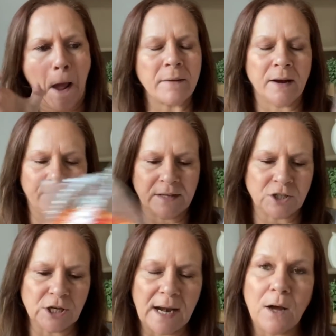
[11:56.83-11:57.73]
and
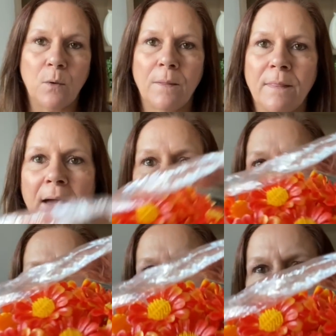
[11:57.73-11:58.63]
there's yellow on that
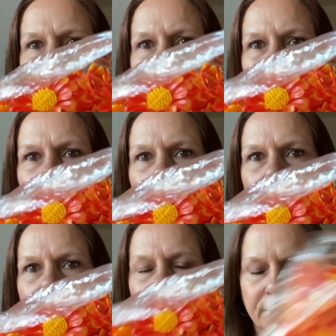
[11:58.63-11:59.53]
if you look at that.